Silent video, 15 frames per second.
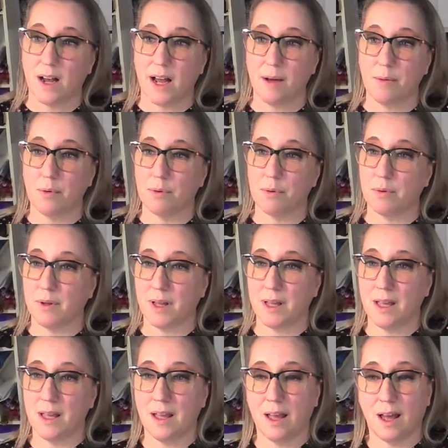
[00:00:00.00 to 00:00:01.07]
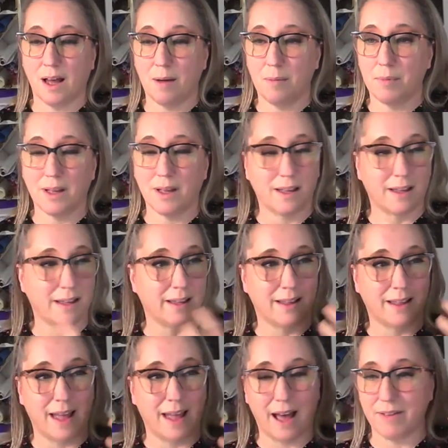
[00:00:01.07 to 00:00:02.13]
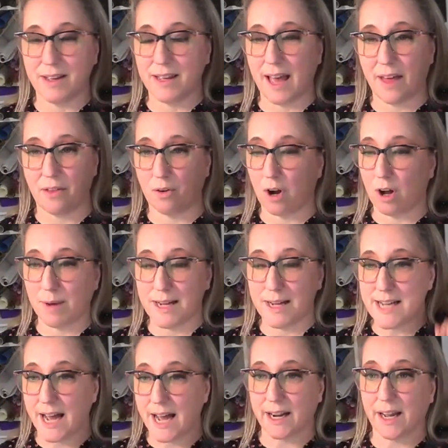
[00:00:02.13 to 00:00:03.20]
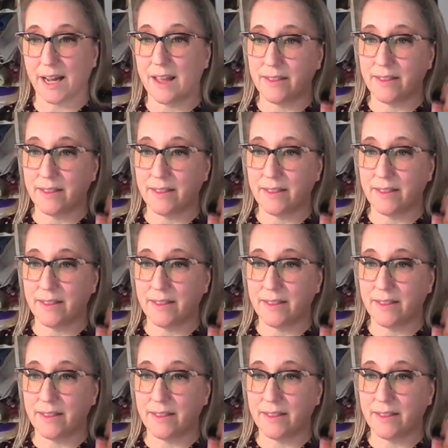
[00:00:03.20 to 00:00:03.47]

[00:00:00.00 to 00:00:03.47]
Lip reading: I will have it gather all my data,